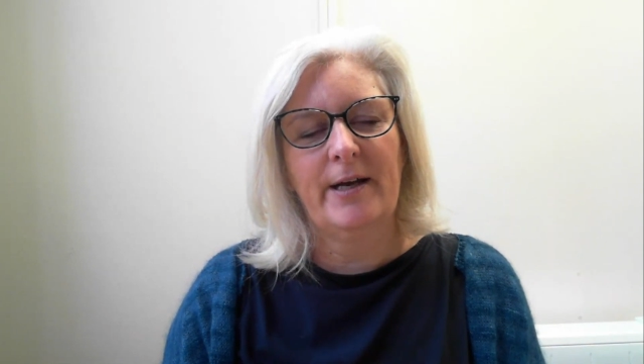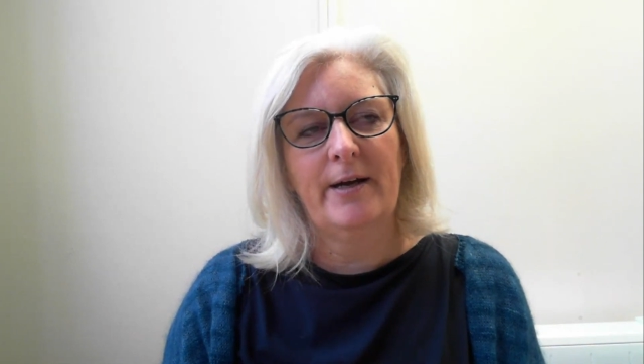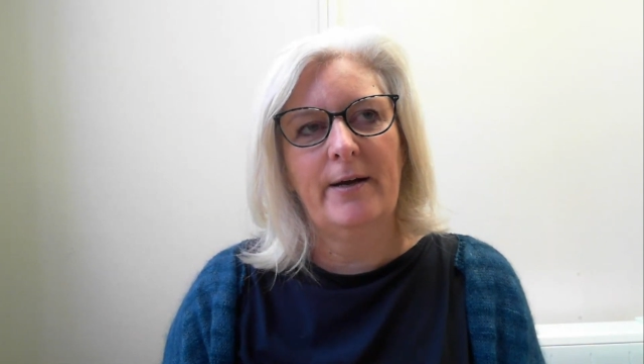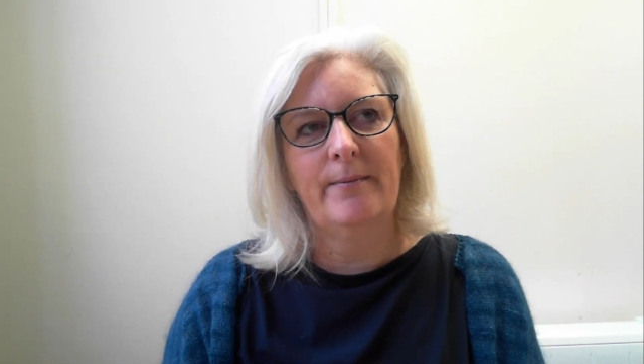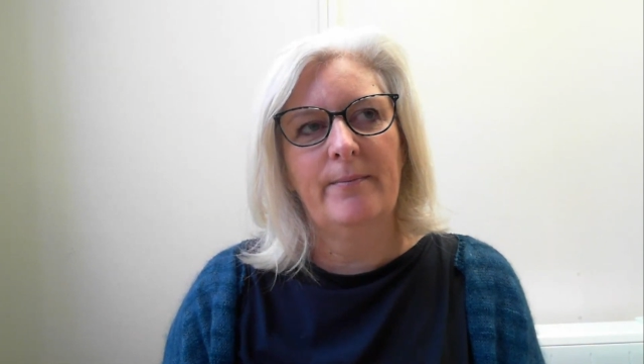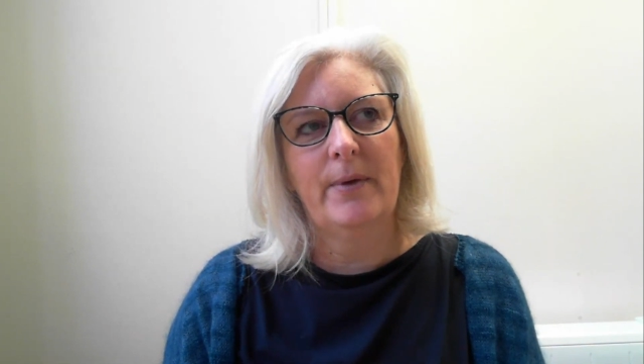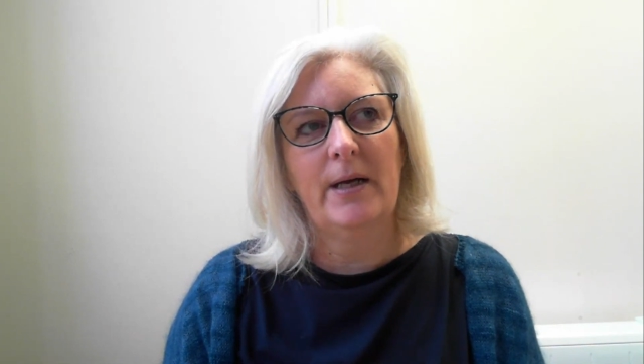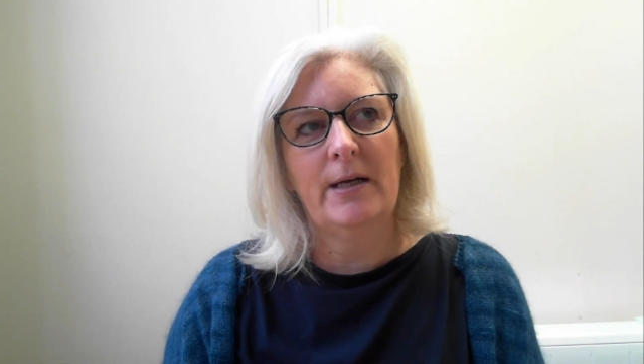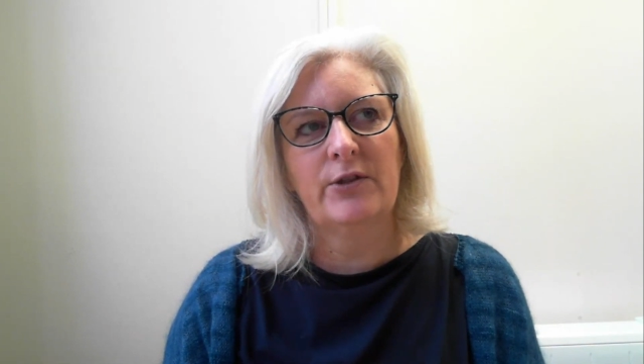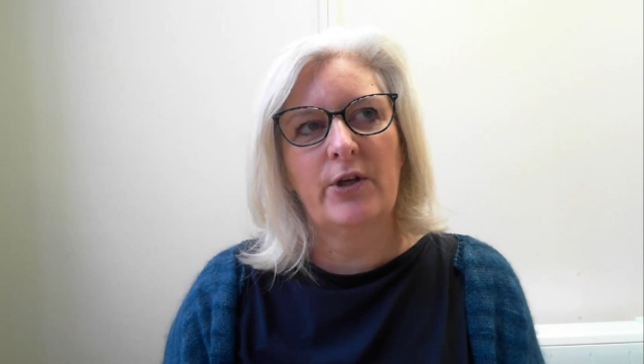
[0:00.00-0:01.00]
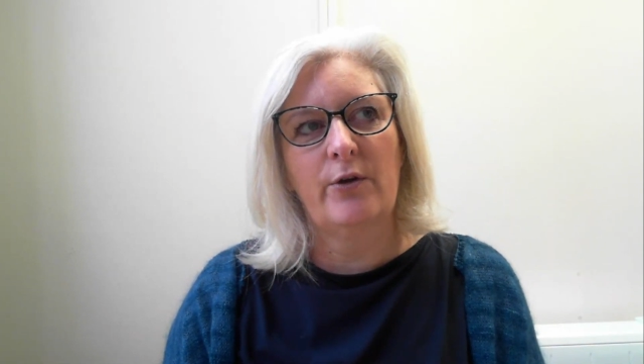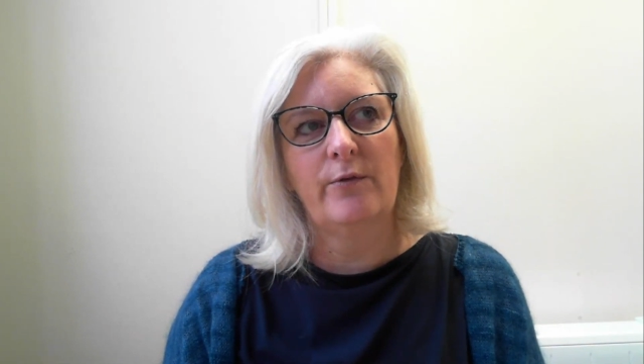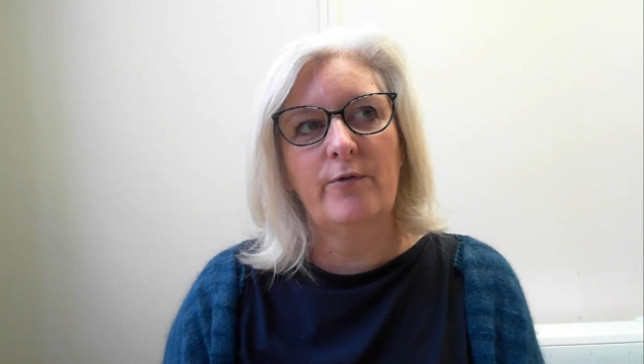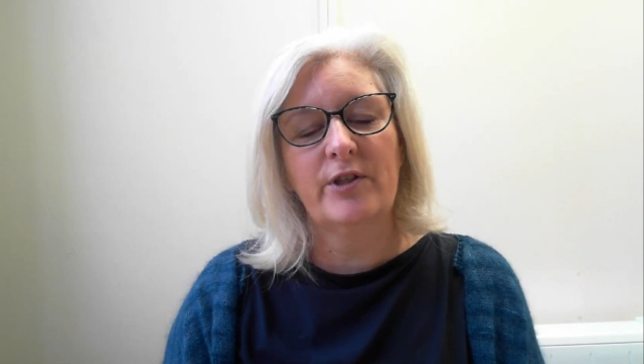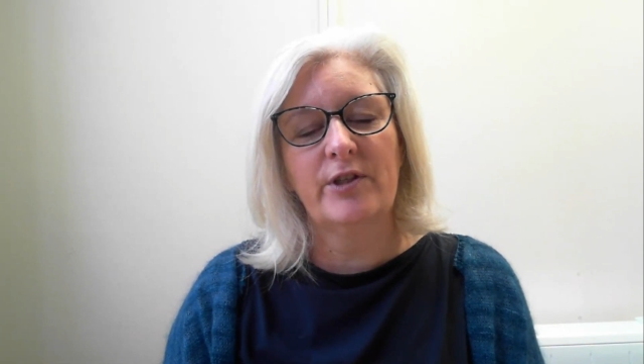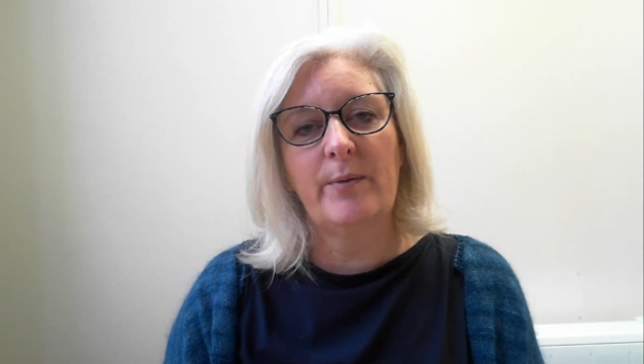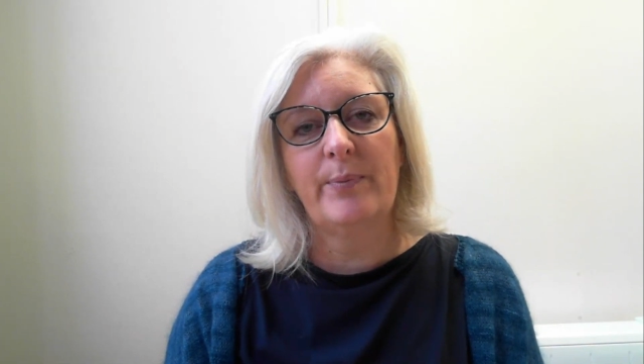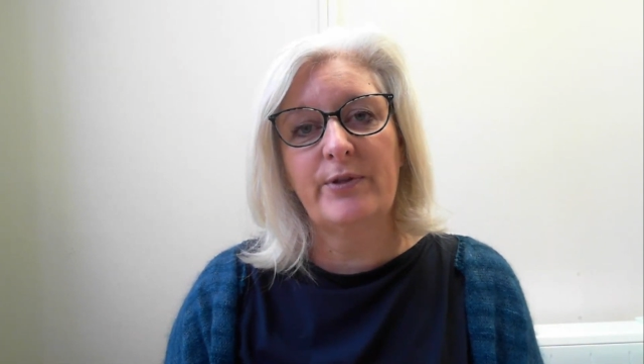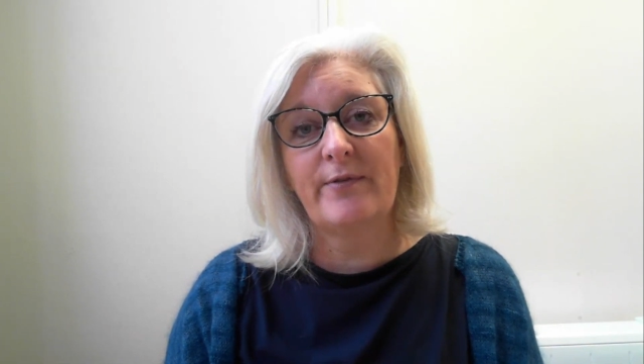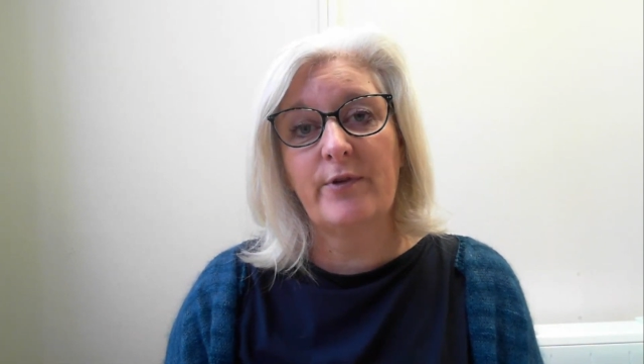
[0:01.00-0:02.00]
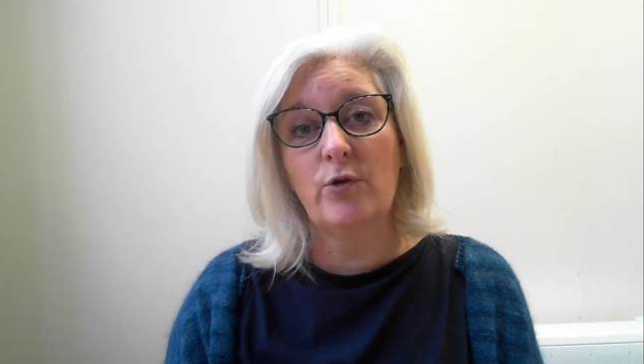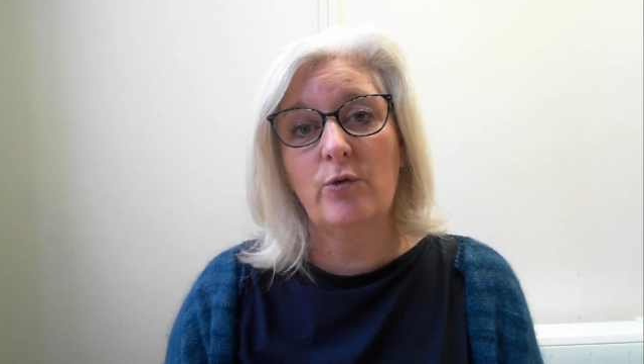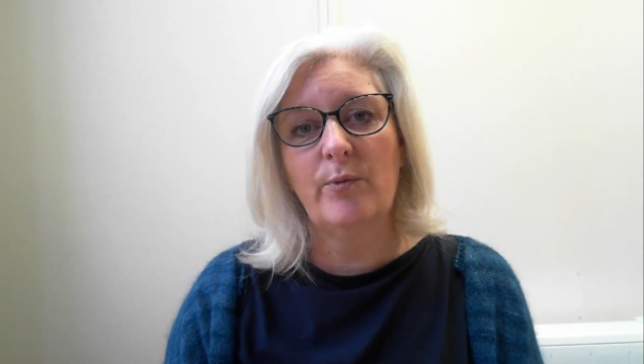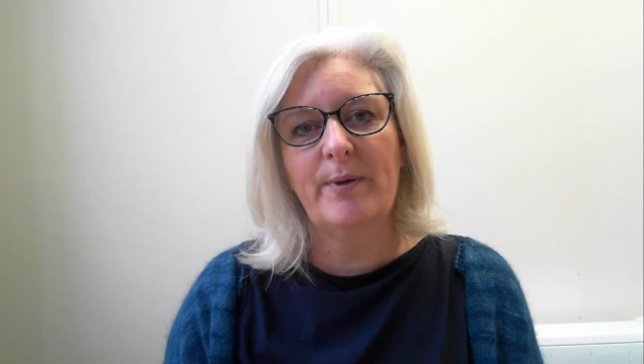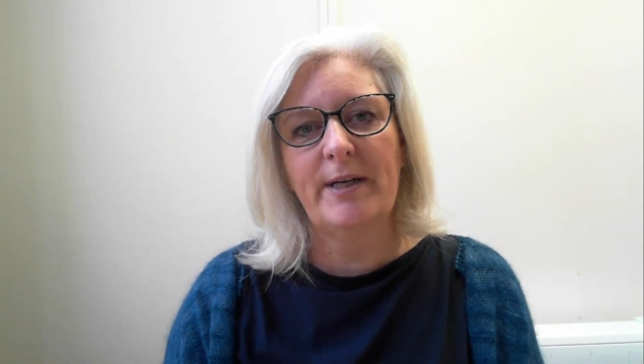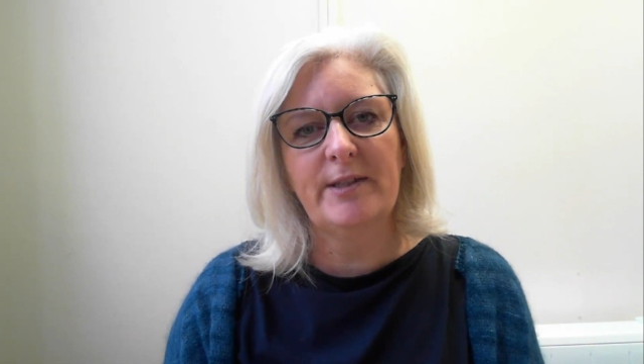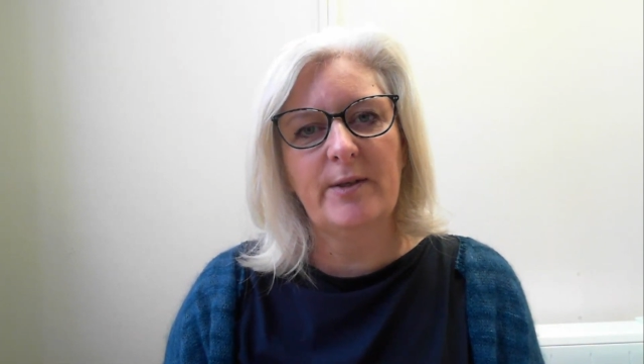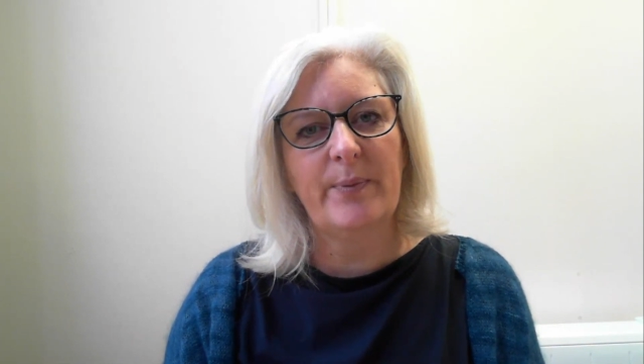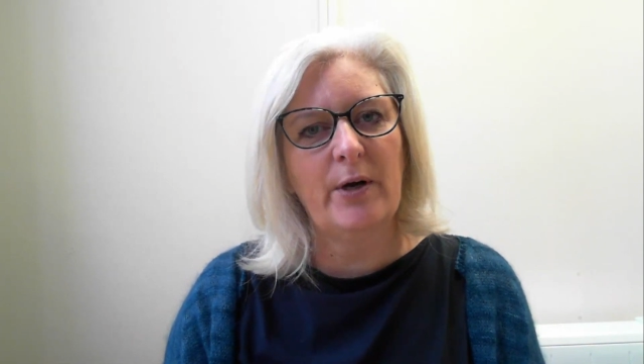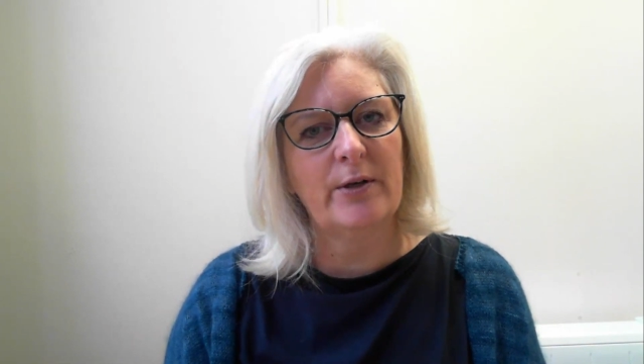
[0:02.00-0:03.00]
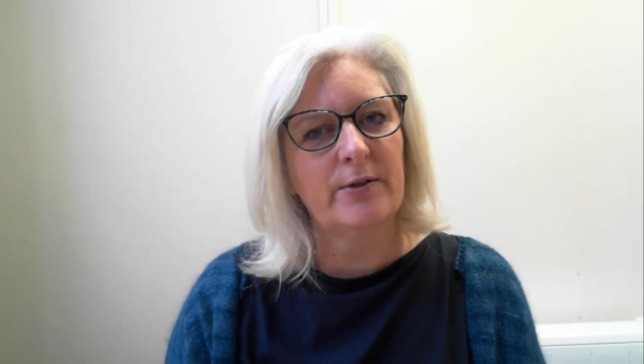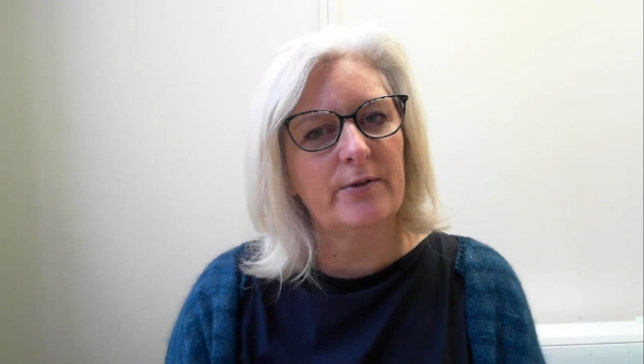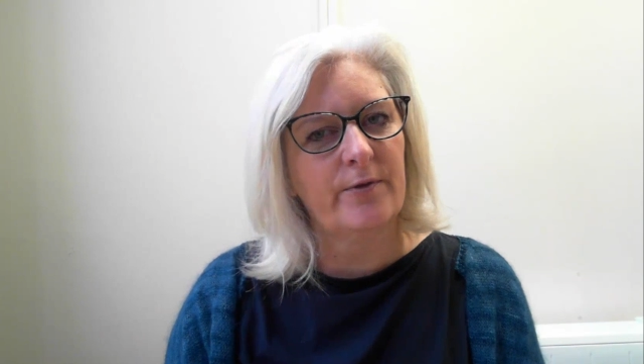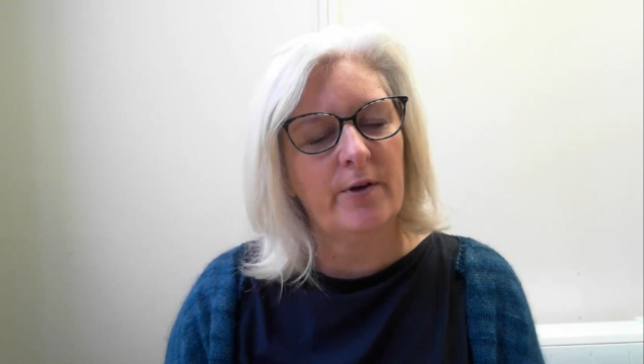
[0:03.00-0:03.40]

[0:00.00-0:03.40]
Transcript: Um, so, for example, Devon and Cornwall Police are part of,